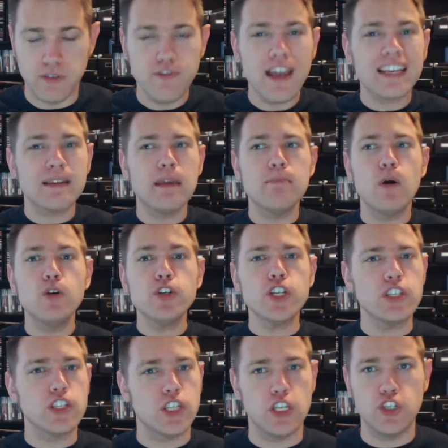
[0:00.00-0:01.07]
In fact,
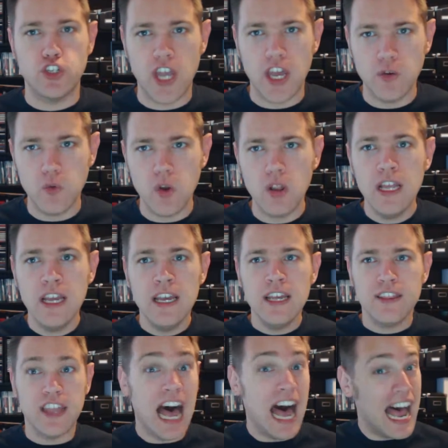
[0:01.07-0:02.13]
emotions in general,
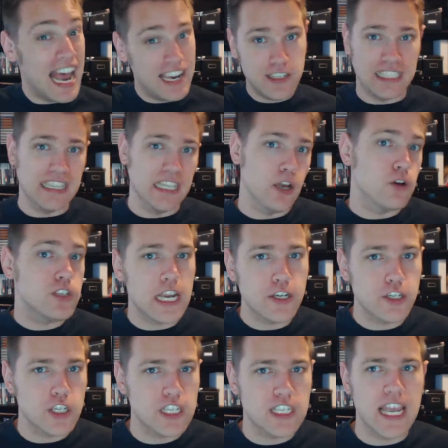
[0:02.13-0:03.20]
the highs and lows, I
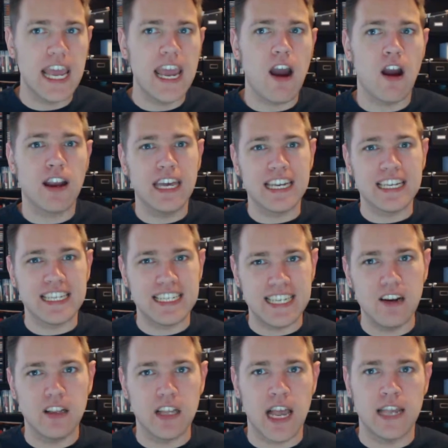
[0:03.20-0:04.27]
should say, are kind of
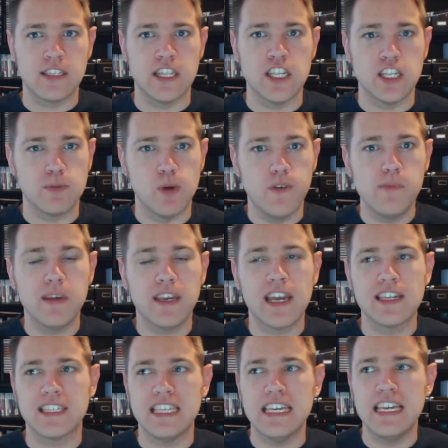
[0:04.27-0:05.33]
sterilized in this movie,
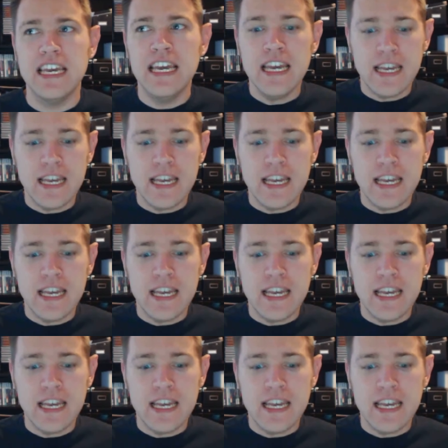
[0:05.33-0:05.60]
because the